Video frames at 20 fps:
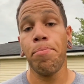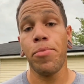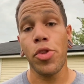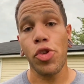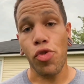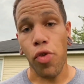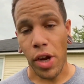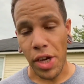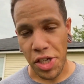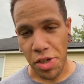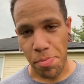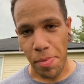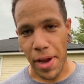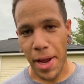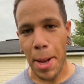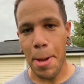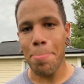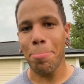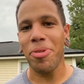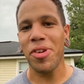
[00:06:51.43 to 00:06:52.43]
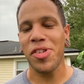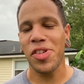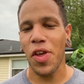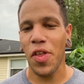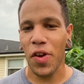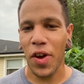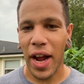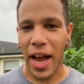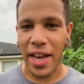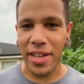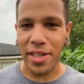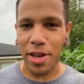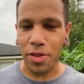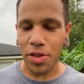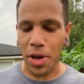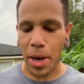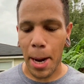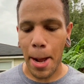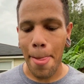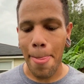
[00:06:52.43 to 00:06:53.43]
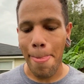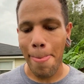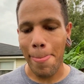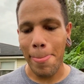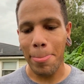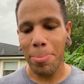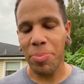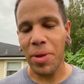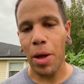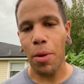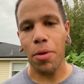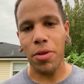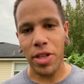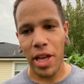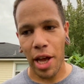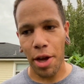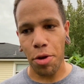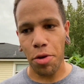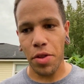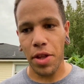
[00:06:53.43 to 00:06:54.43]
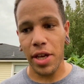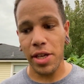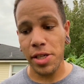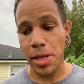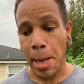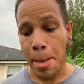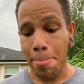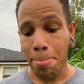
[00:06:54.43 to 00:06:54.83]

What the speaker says: Trust me, there's other guys out there that will tell you this.